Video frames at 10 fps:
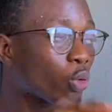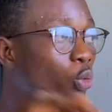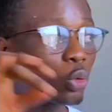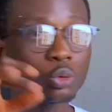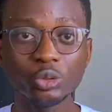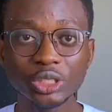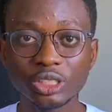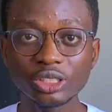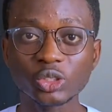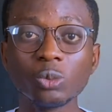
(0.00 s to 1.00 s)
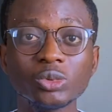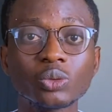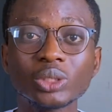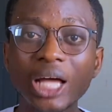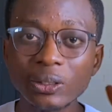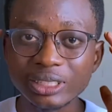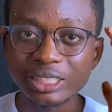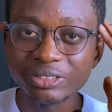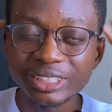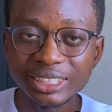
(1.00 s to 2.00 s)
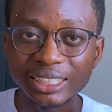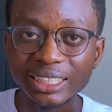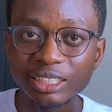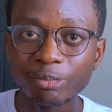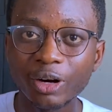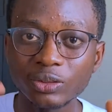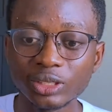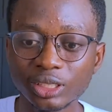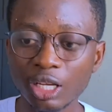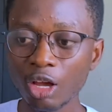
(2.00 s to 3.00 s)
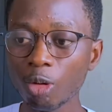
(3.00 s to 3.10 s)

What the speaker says: go read something without even thinking about it.